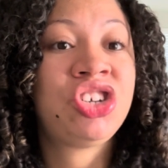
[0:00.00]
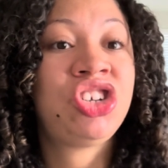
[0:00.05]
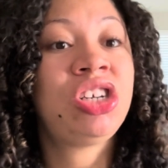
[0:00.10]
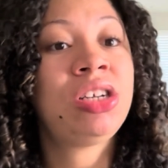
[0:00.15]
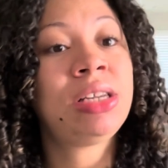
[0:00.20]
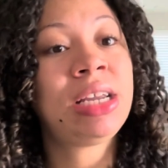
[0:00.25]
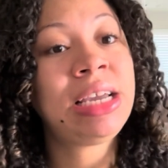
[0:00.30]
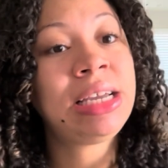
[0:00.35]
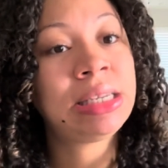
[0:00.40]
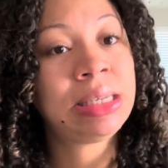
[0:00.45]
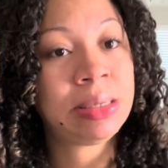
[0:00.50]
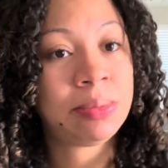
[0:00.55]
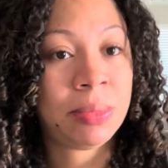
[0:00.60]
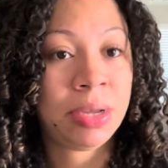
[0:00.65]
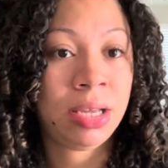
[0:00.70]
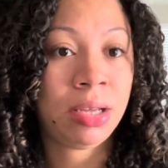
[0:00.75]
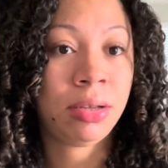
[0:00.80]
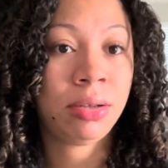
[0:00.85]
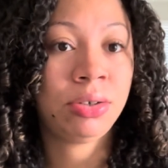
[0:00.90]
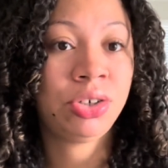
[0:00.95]
needs
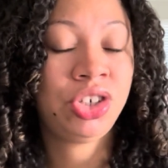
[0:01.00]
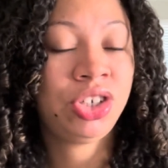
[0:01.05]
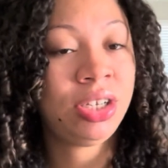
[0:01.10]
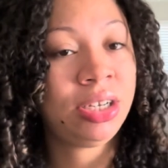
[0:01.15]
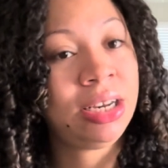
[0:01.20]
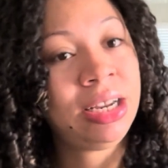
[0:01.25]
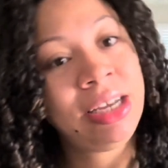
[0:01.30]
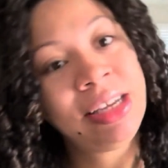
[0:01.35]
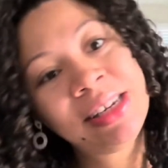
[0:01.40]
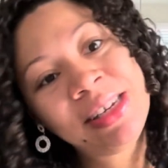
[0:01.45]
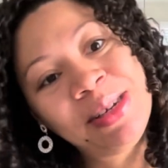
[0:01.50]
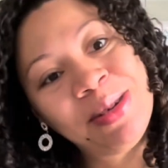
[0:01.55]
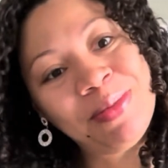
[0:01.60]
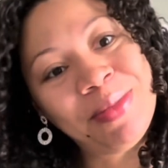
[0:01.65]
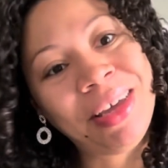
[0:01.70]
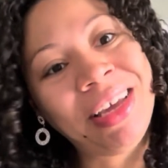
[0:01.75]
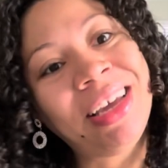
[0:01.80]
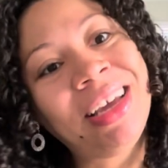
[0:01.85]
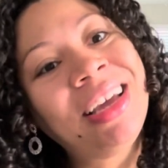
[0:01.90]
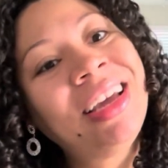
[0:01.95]

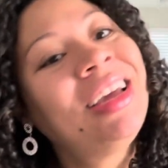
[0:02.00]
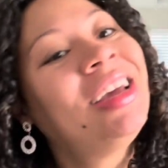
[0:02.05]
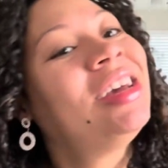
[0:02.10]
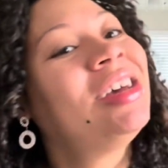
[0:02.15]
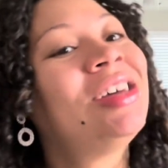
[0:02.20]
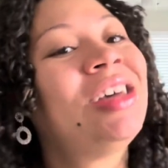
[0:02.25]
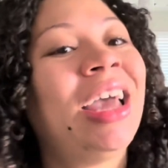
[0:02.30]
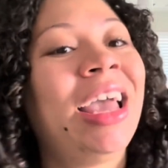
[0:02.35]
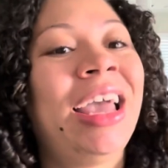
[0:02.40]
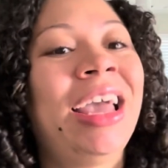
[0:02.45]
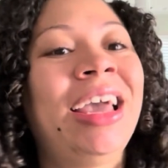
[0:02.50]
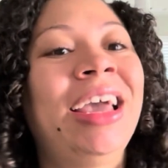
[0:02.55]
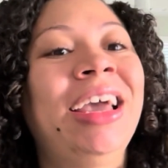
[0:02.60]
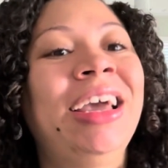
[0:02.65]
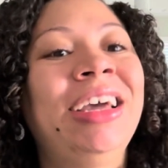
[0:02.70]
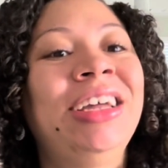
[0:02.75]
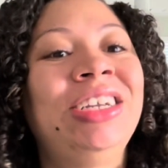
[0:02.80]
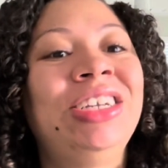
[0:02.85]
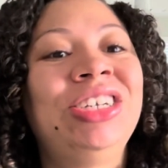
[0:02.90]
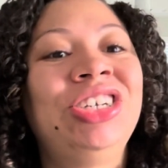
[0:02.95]
me,
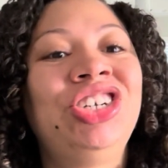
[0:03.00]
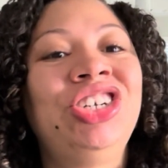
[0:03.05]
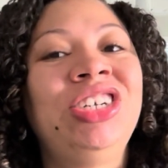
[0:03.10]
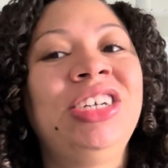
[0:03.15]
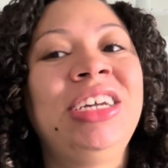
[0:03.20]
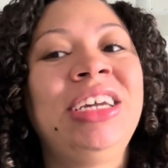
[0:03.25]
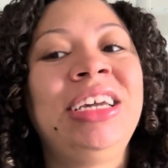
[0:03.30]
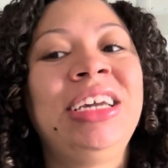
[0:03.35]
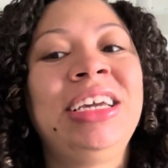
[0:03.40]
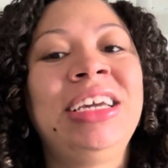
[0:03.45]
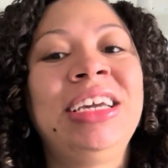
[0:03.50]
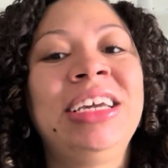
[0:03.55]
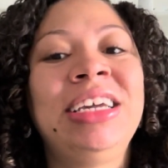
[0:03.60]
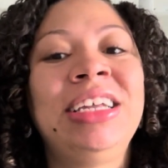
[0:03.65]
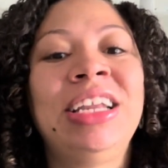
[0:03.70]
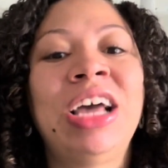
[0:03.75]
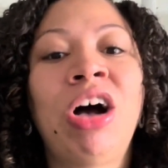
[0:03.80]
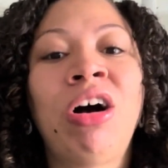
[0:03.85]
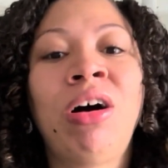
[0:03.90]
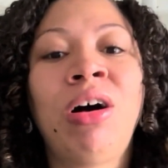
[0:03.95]
and she
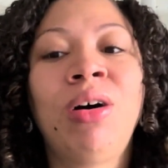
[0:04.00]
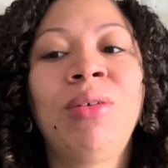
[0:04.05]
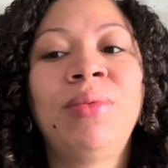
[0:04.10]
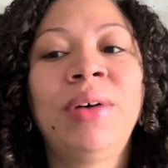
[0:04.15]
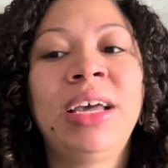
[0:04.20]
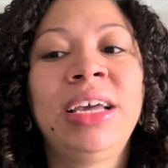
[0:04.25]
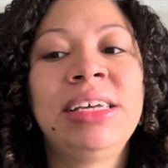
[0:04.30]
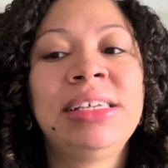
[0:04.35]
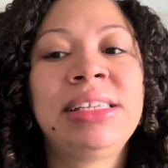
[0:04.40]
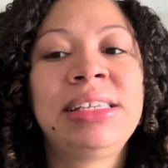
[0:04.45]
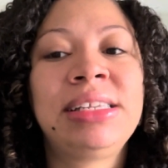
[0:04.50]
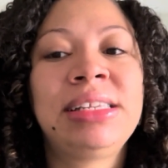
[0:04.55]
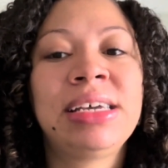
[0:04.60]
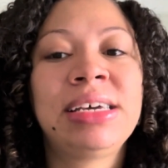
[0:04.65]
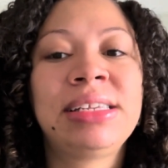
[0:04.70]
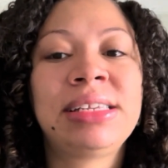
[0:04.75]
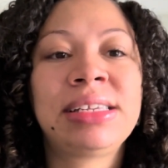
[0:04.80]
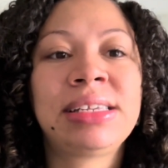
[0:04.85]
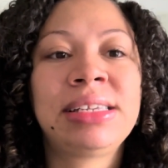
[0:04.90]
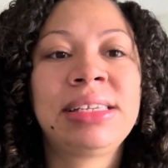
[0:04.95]
always
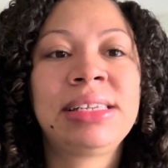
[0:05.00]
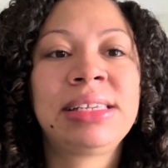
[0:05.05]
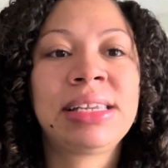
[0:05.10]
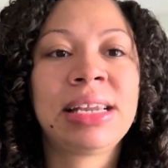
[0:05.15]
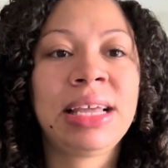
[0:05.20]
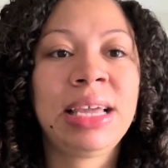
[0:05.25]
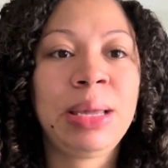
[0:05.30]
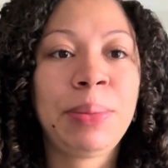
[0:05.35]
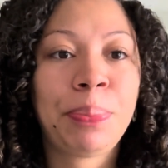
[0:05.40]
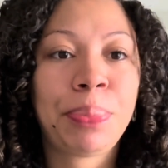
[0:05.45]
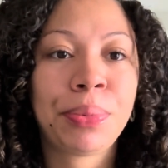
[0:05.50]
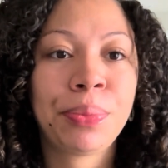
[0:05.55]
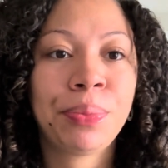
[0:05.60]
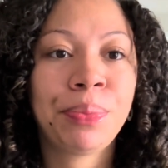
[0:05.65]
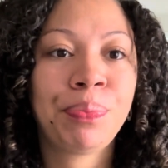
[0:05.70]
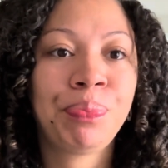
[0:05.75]
doesn't sleep.